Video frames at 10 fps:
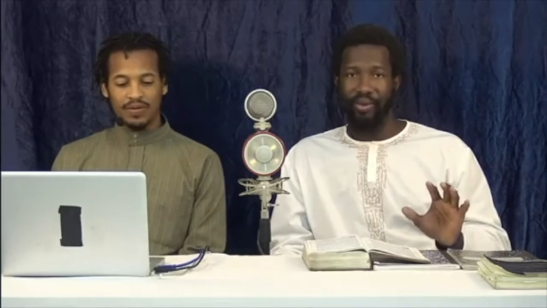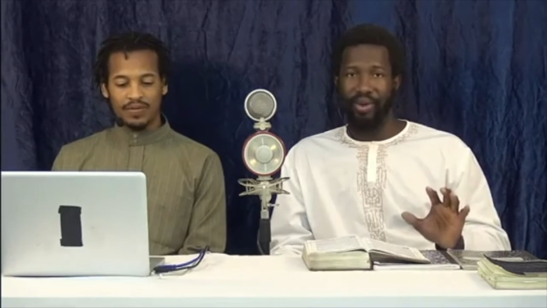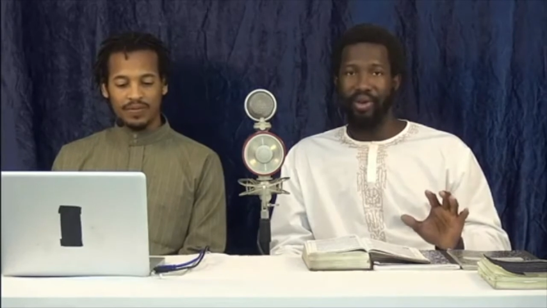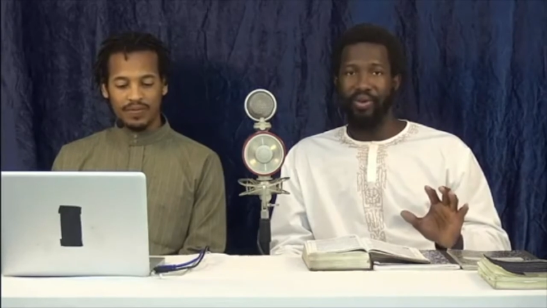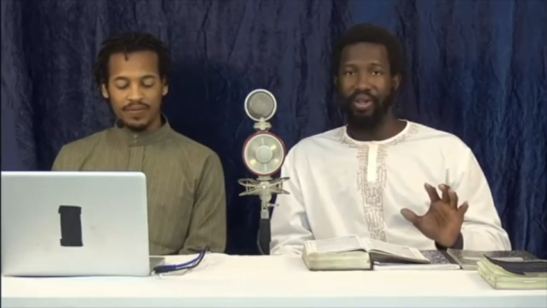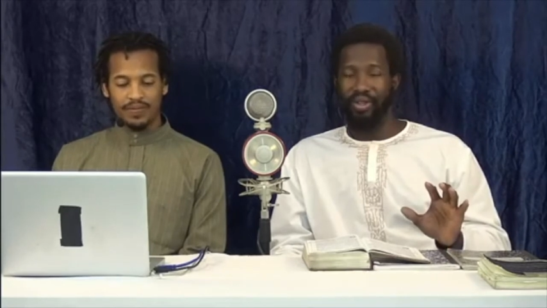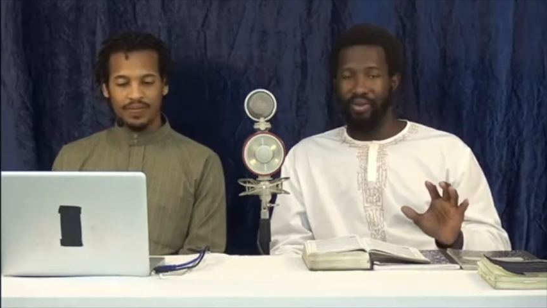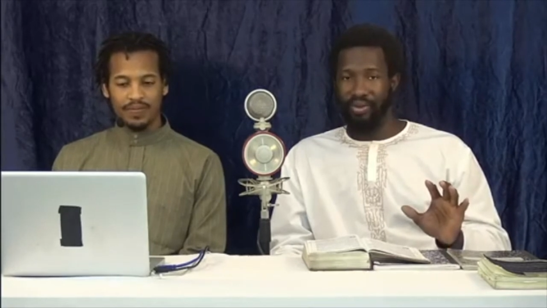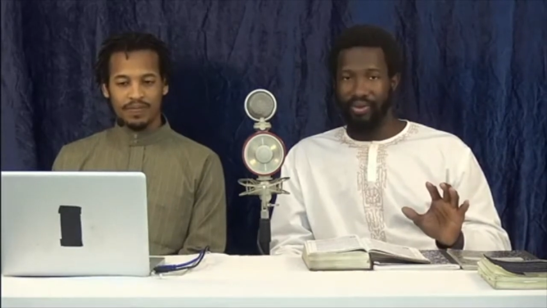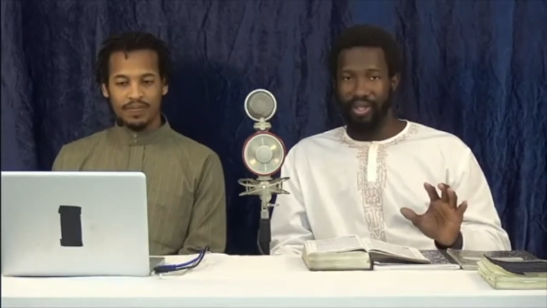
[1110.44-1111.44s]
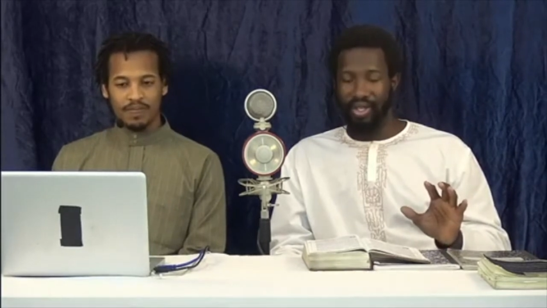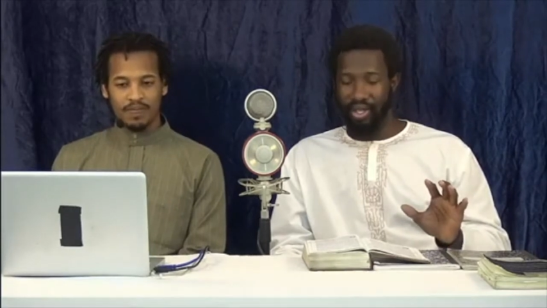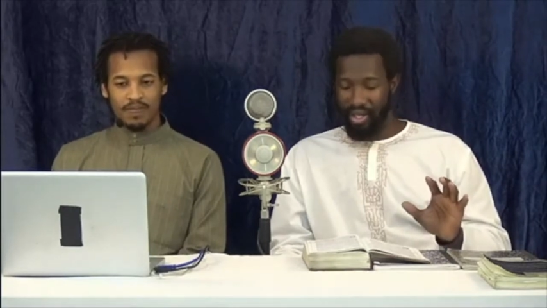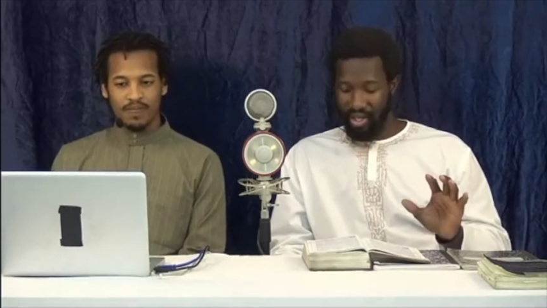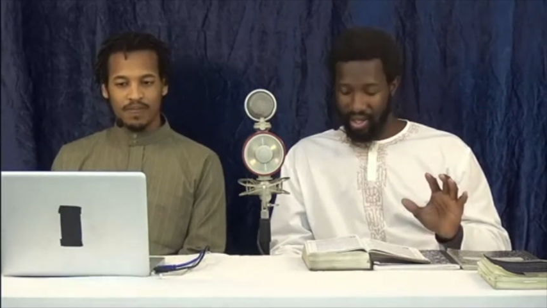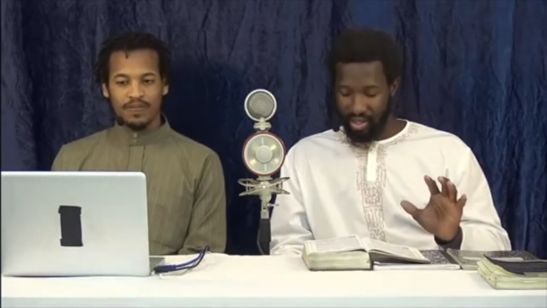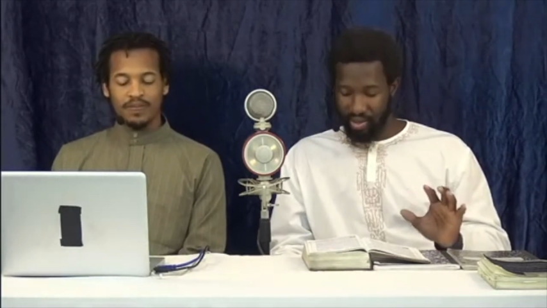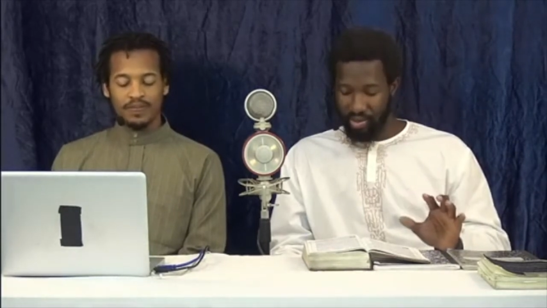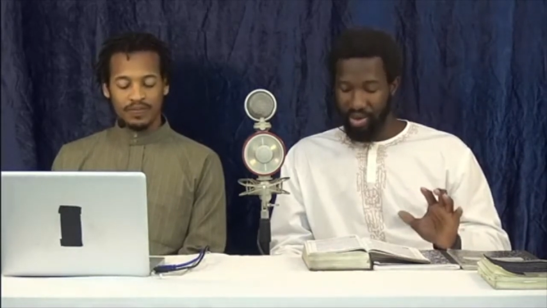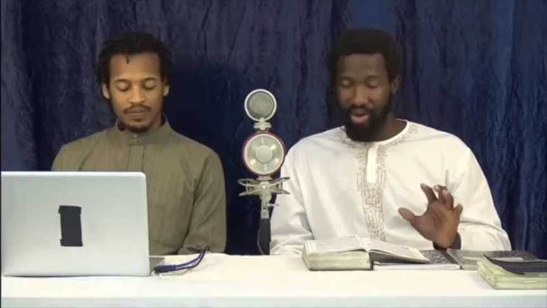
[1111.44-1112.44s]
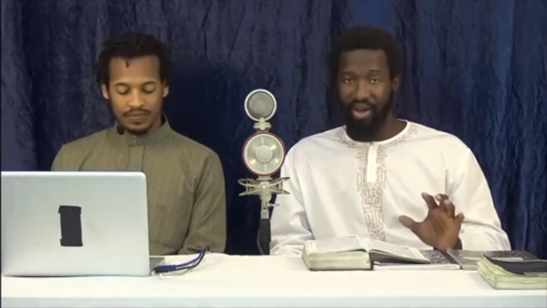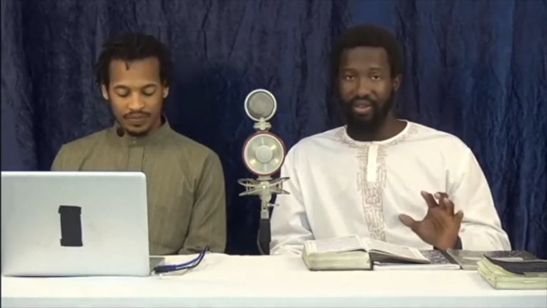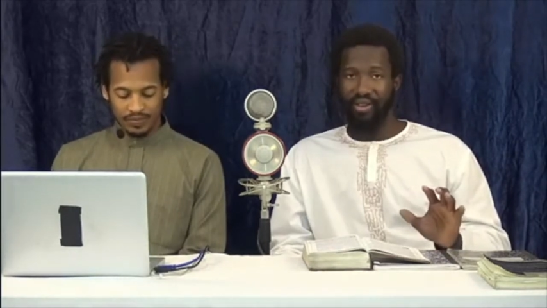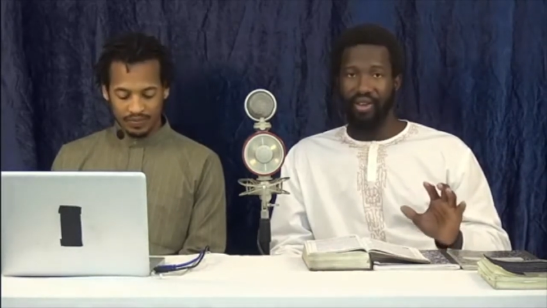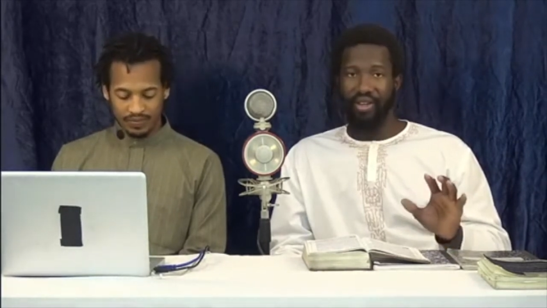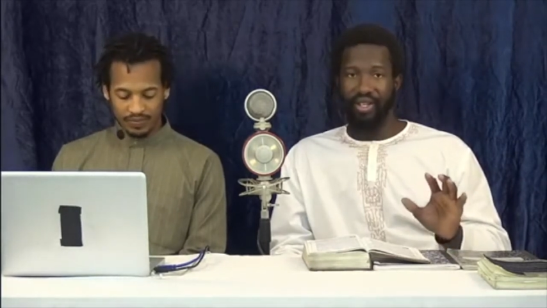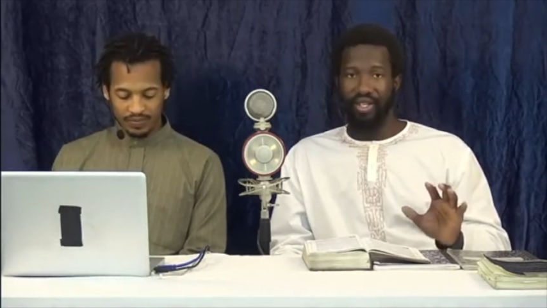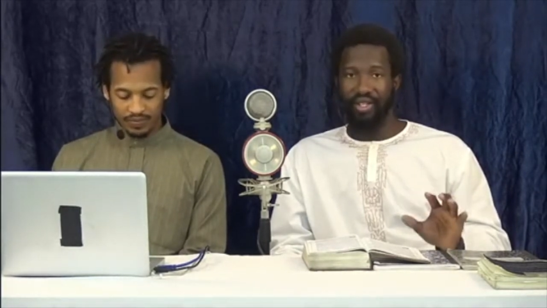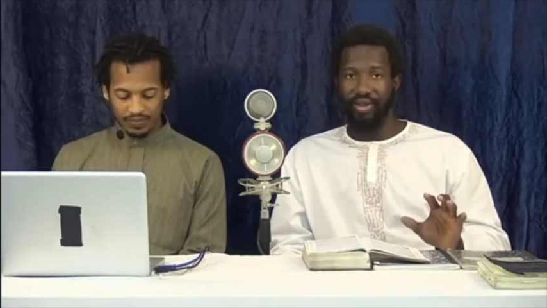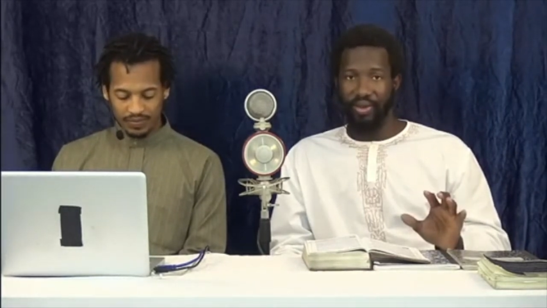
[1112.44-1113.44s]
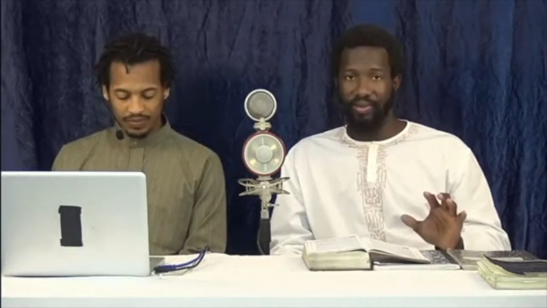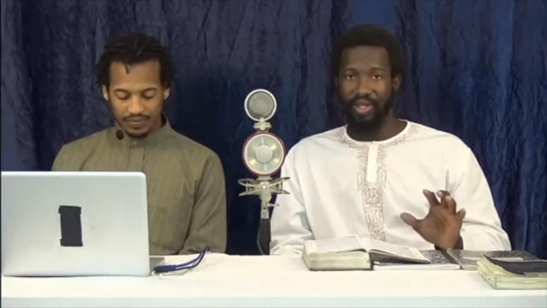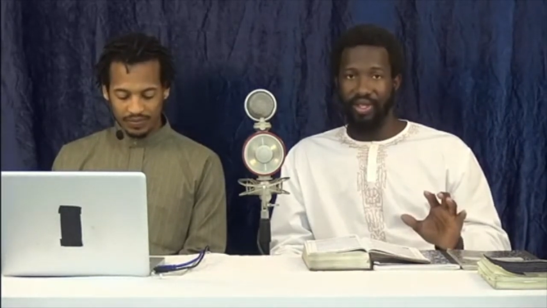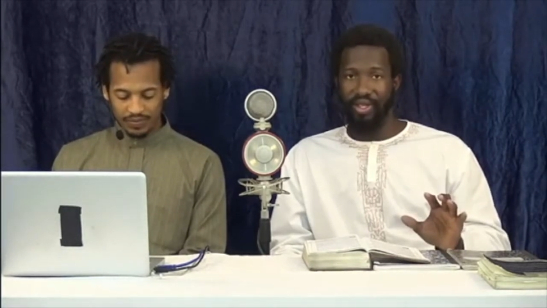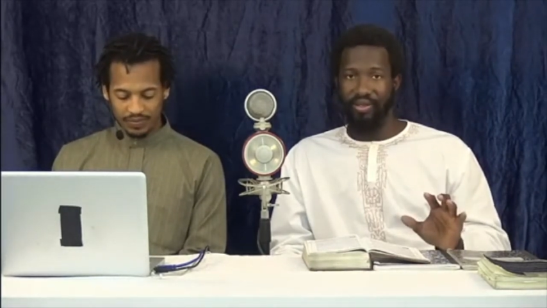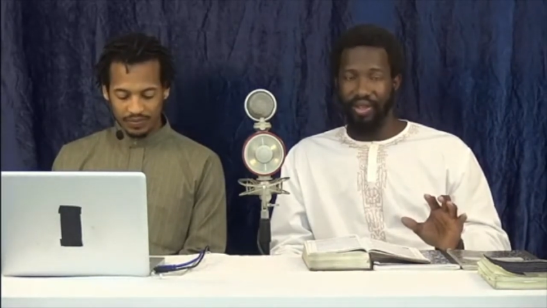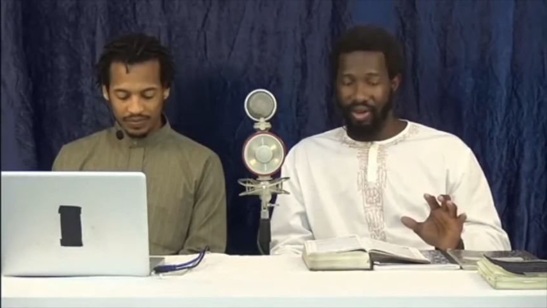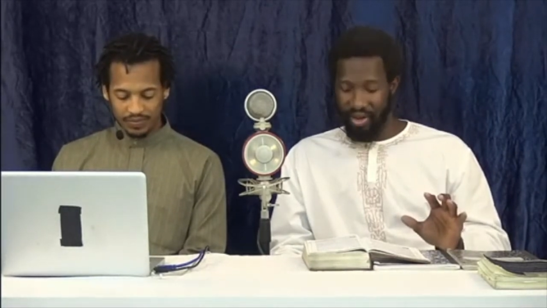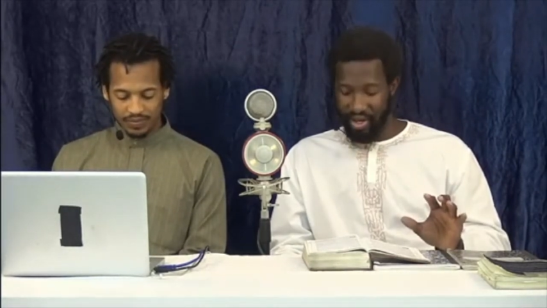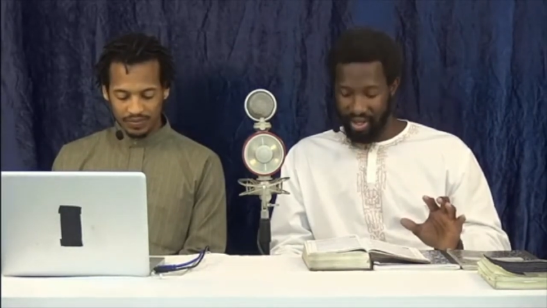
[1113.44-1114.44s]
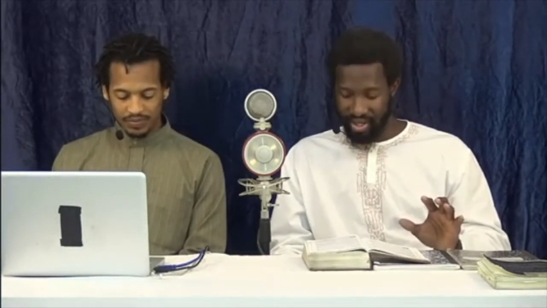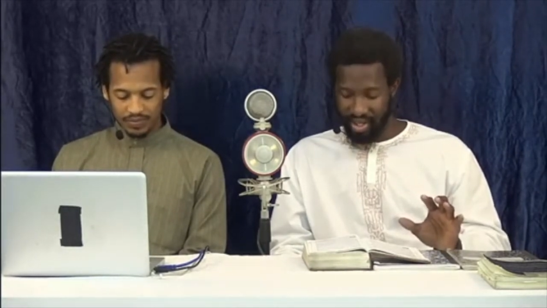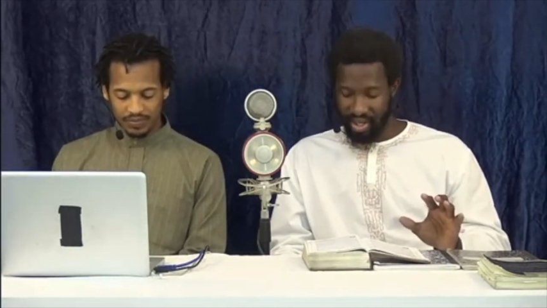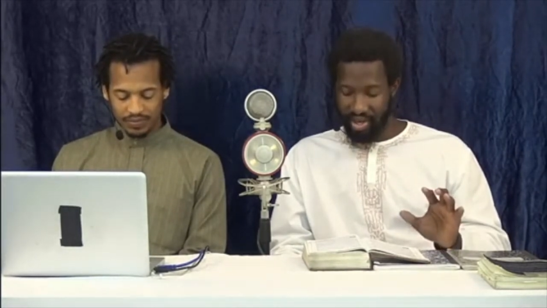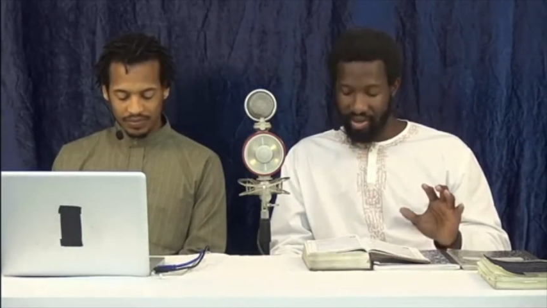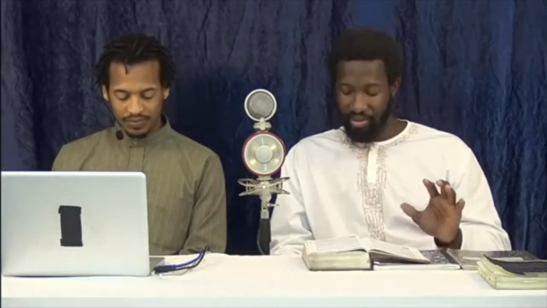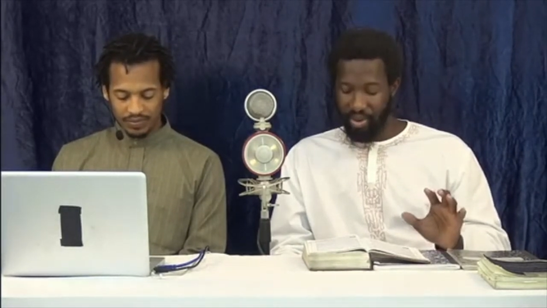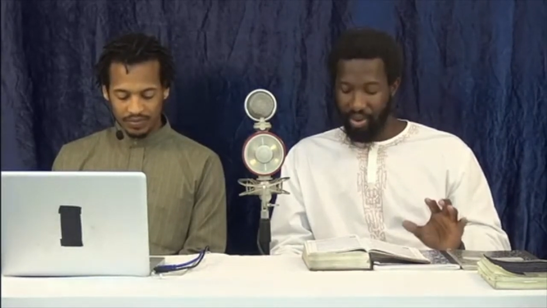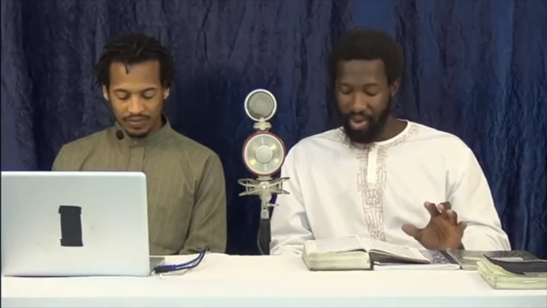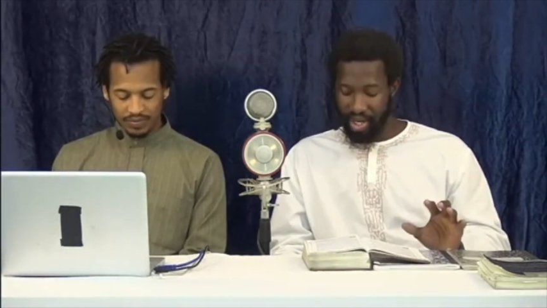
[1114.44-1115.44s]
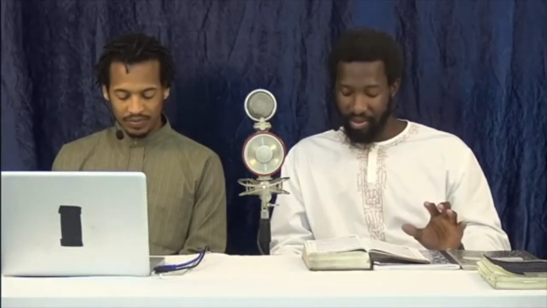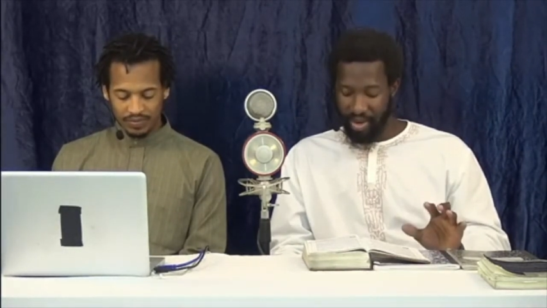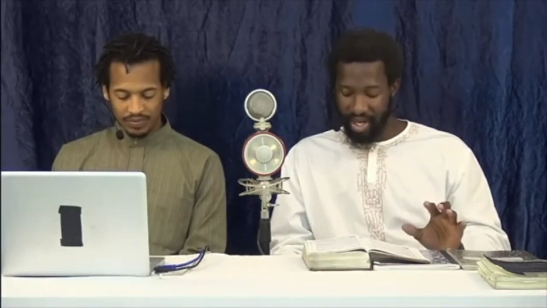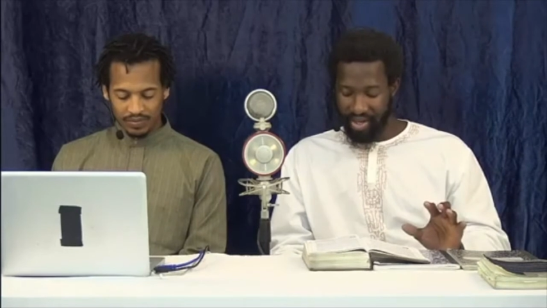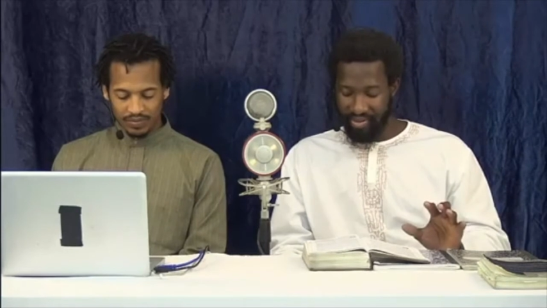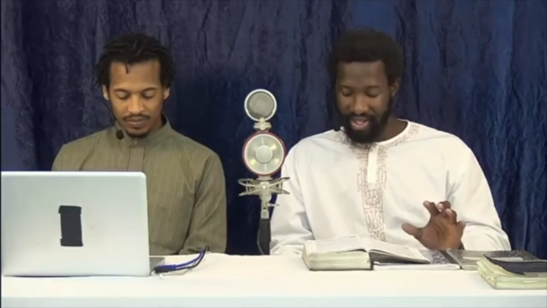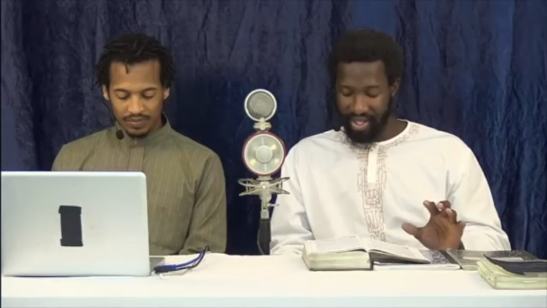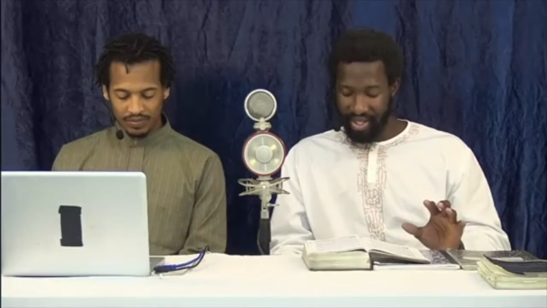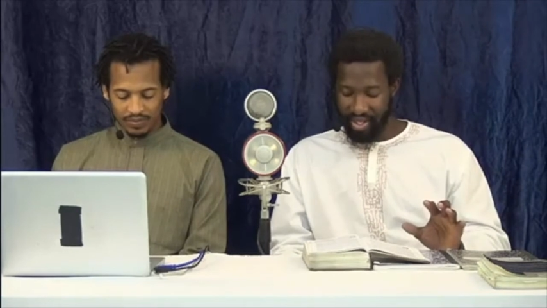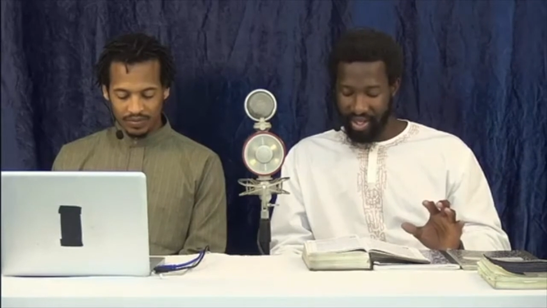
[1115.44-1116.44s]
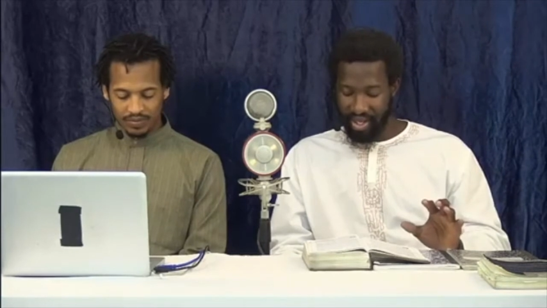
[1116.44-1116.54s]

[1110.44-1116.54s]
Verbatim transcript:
Speaker 1: going through to put off this circumcision of the heart and put away the body of sin,